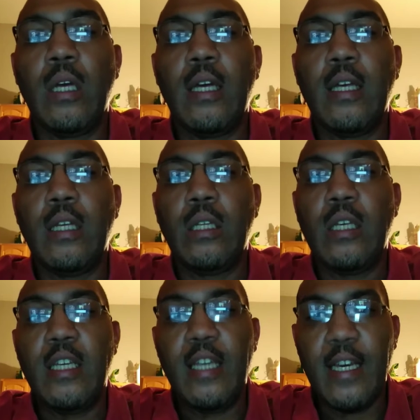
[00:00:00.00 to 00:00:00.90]

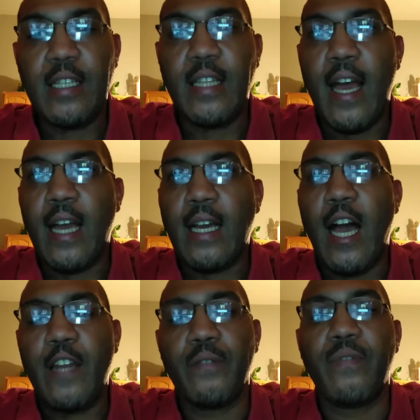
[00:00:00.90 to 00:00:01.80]
he is that
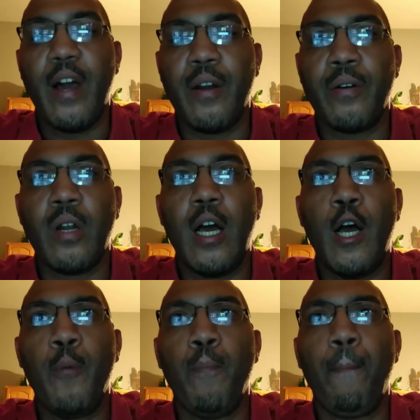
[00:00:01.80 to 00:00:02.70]
kind of fighter.
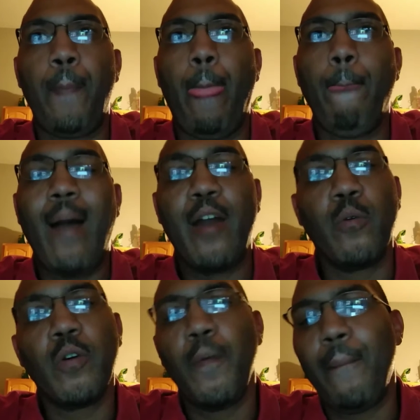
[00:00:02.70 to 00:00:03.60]
I
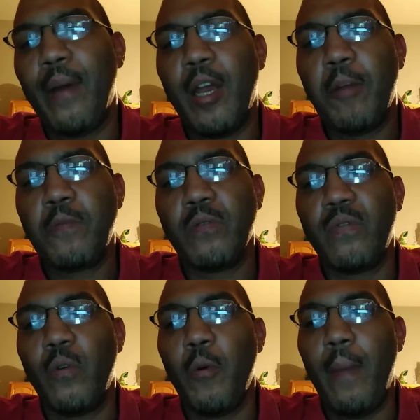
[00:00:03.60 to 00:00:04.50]
don't compare him to
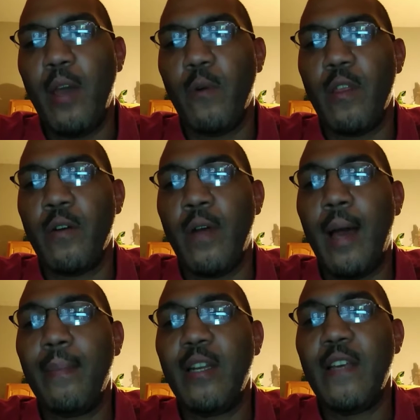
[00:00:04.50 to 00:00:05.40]
Floyd Mayweather. I
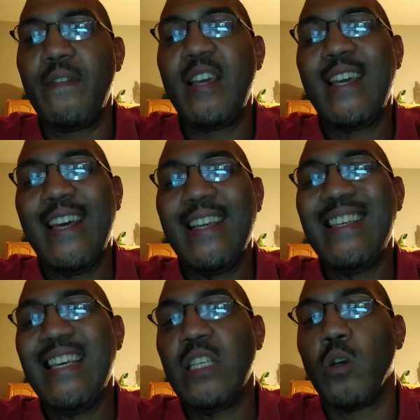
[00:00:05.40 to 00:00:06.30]
believe he is
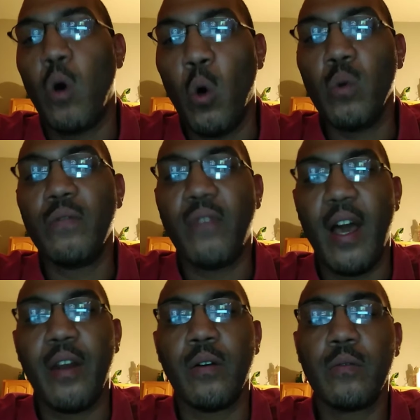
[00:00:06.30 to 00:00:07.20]
his own
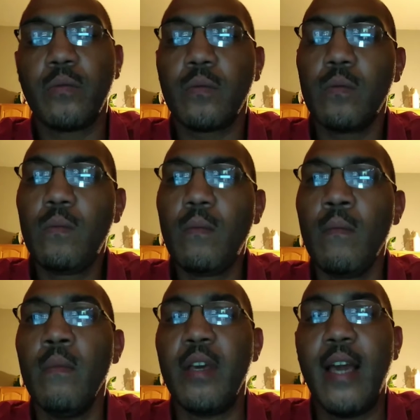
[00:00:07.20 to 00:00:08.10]
fighter.
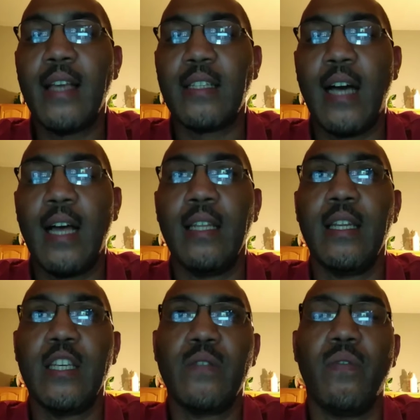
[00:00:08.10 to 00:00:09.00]
He has gotten
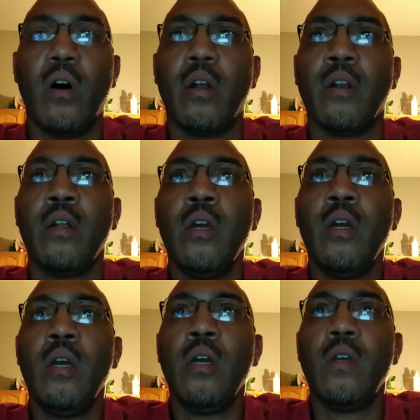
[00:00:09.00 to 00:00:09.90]
this far.
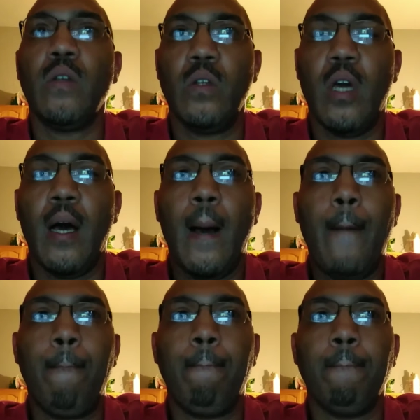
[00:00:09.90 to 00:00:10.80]

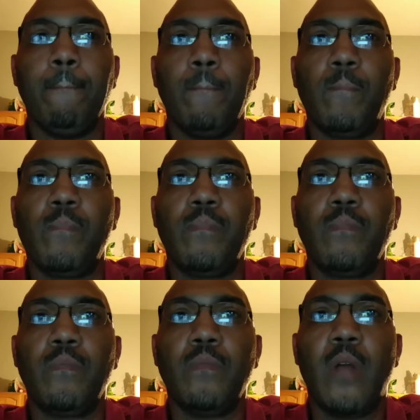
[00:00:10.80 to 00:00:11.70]
Um,
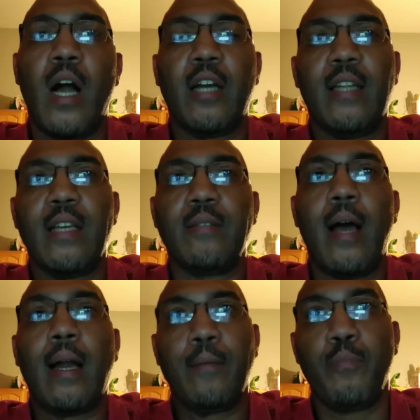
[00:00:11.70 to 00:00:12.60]
how can I say? I
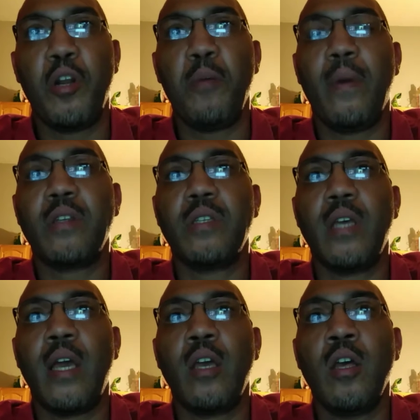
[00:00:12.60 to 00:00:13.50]
can pretty much say